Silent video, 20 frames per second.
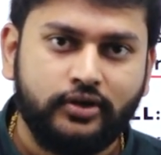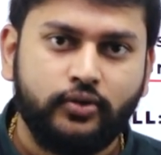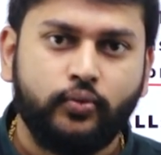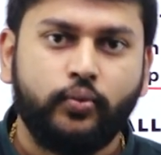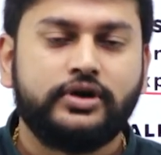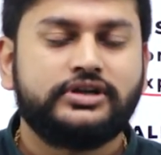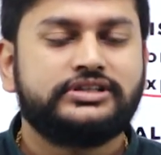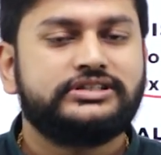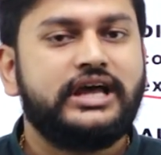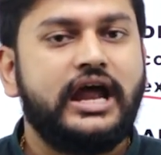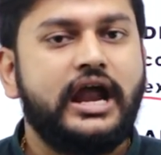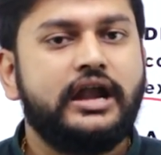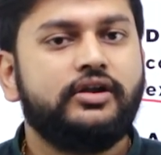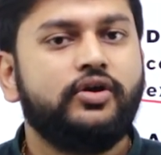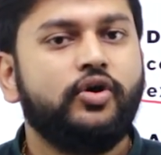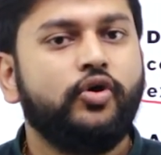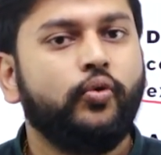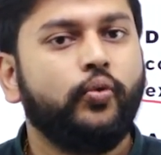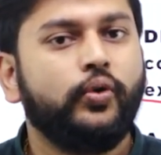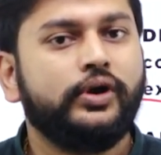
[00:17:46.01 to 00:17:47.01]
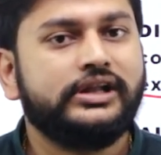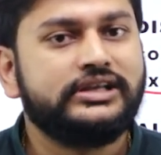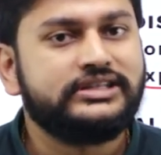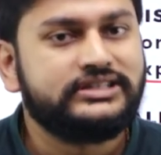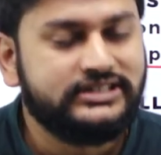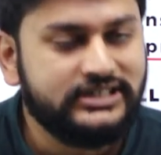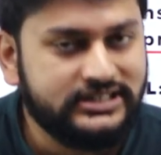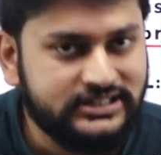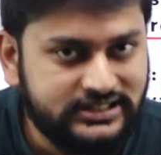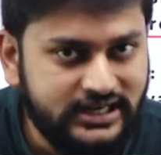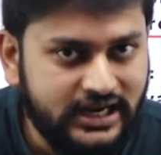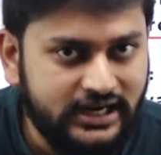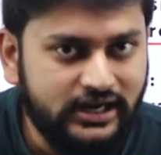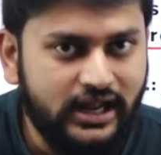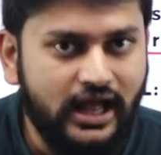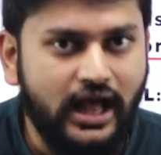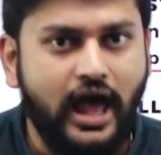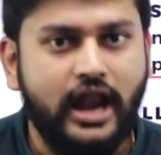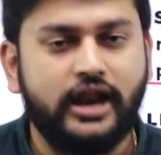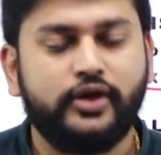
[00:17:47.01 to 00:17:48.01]
What is that? One is distinct,
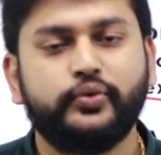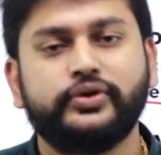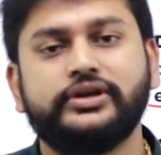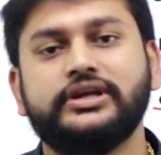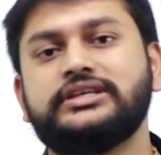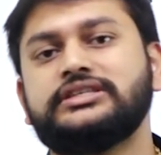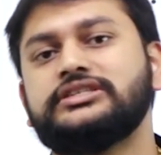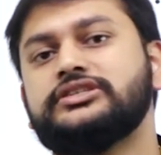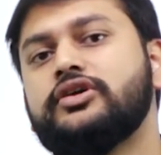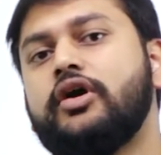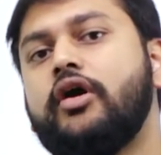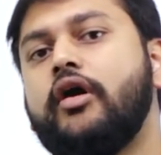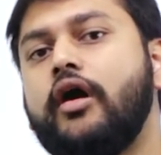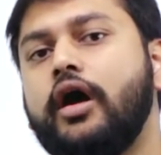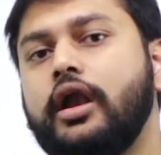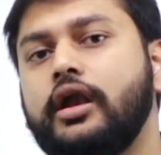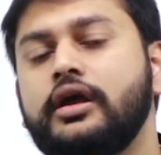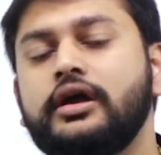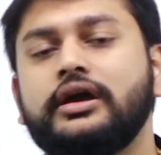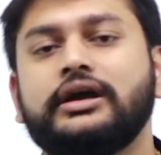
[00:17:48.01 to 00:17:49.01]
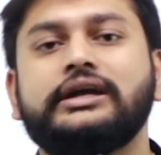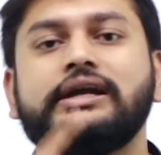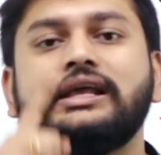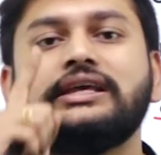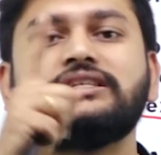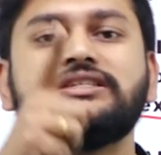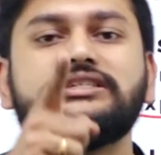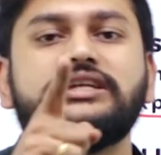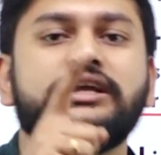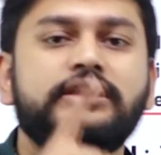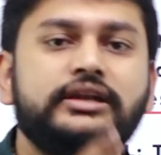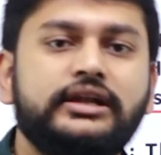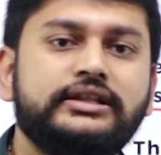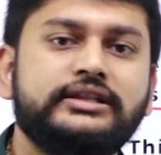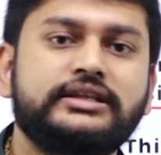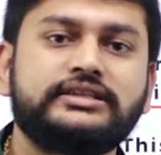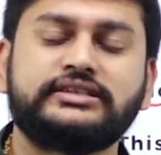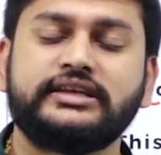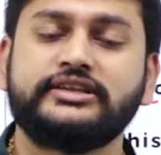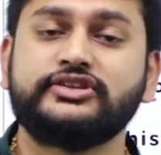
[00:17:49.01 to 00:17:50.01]
another one is all. Distinct in
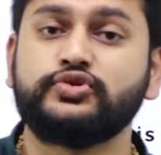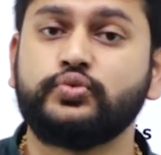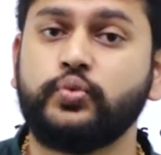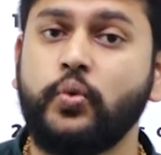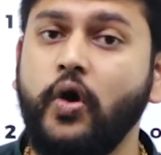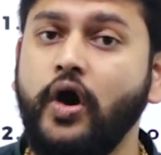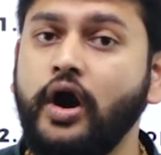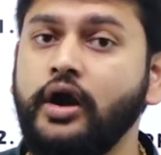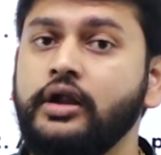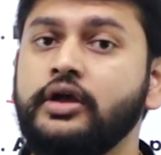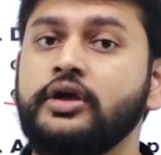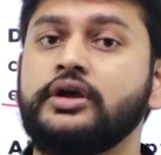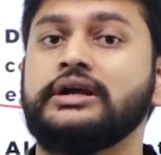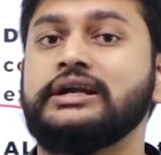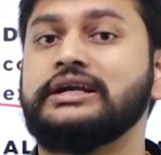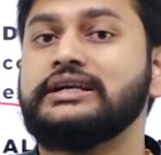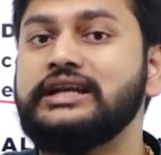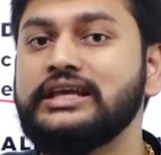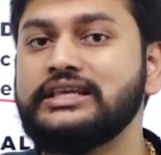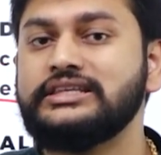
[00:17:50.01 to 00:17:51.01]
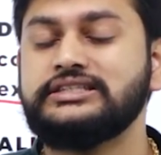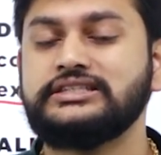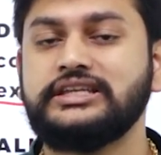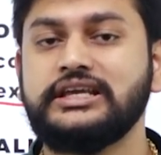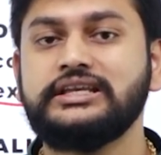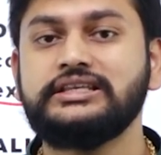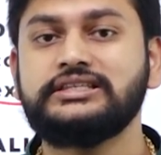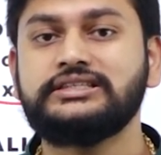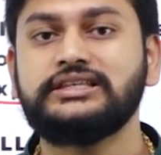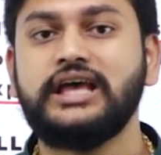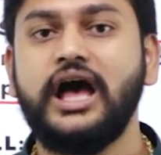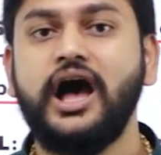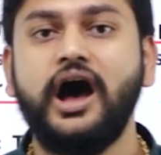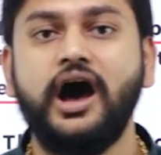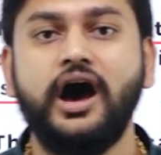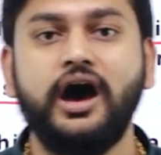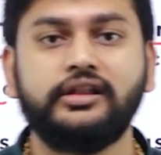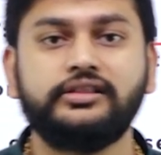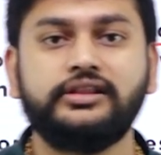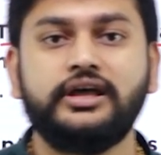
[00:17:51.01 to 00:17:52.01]
the sense what? Distincts
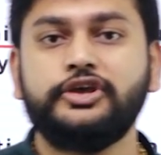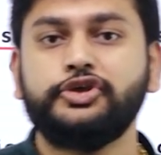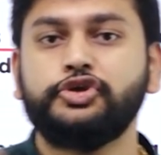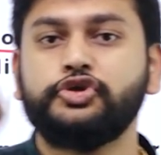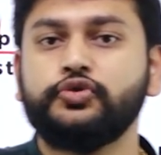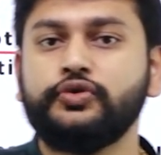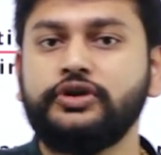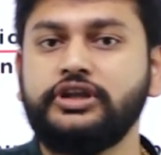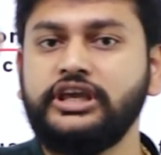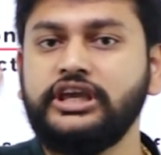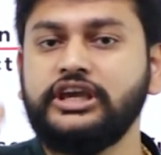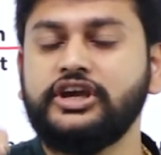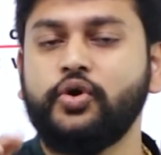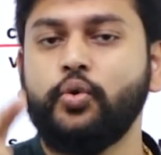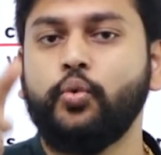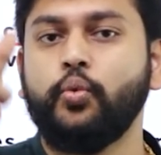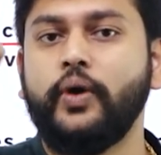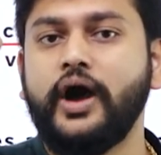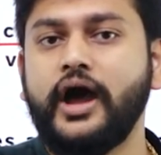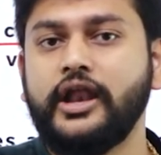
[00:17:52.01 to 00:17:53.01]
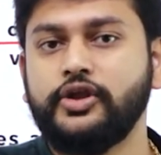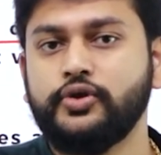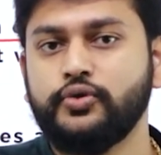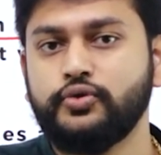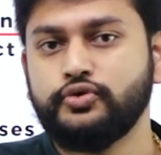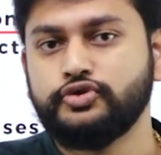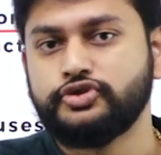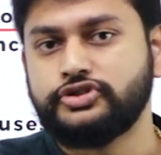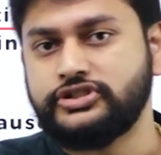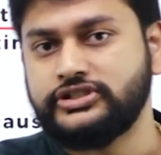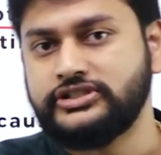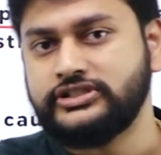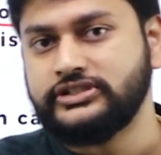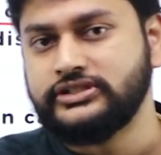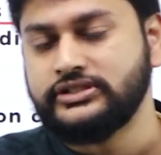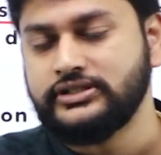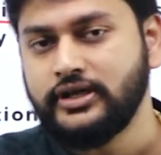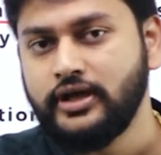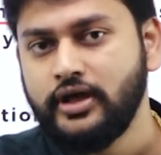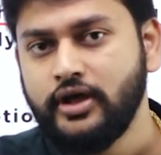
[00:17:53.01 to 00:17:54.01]
are the unique
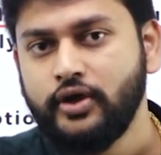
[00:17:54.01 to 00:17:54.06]
values.